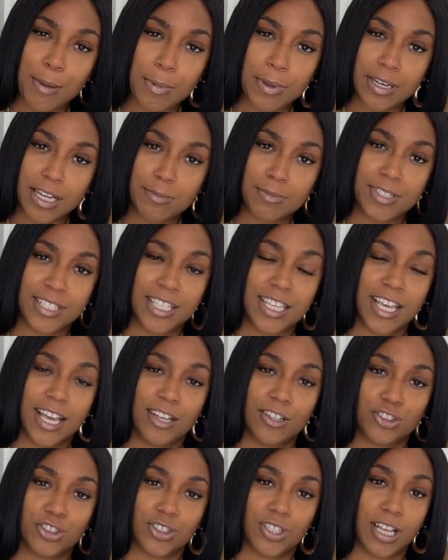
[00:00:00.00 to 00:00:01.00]
name's
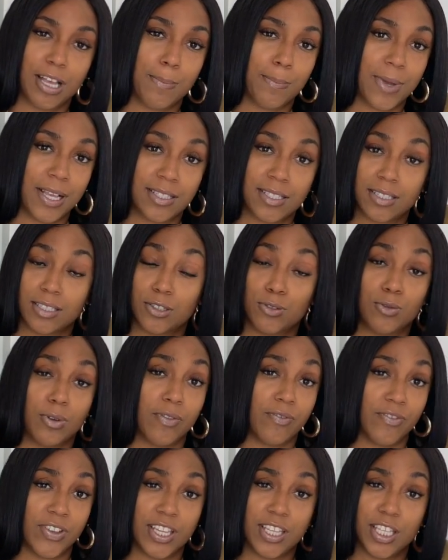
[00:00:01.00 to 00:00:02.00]
Keandra. I'm about to do a
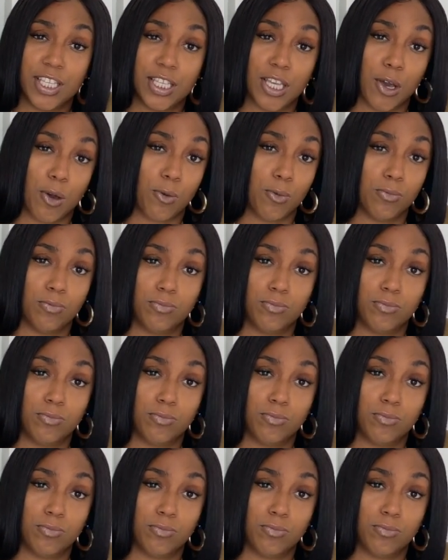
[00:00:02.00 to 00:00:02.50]
video.